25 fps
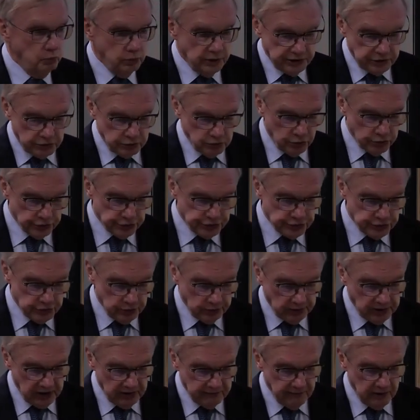which was
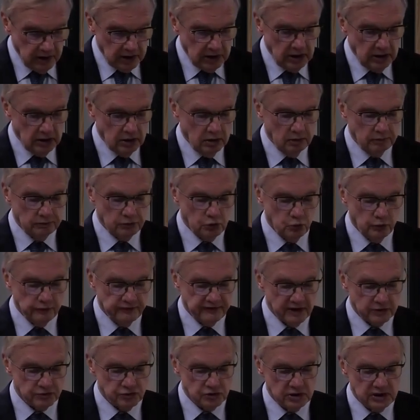given in
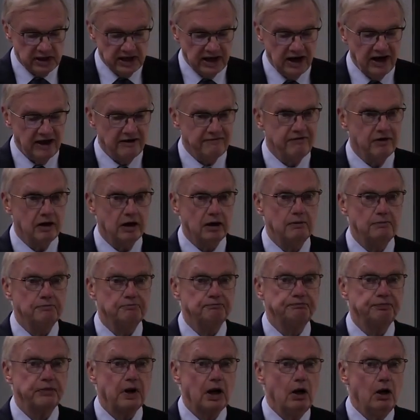2011
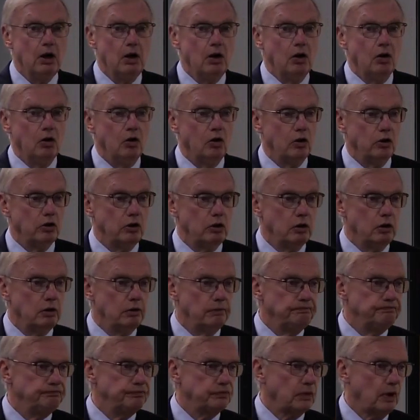on
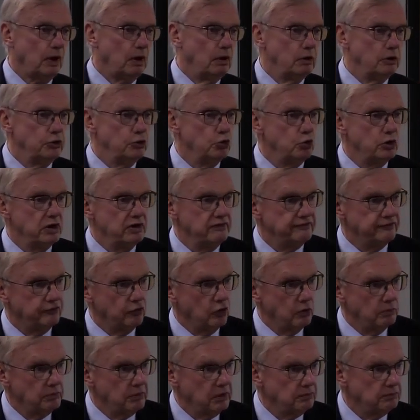a
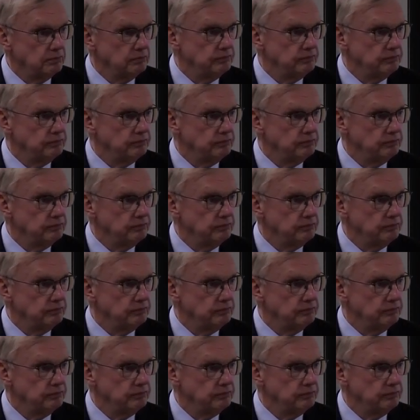uniform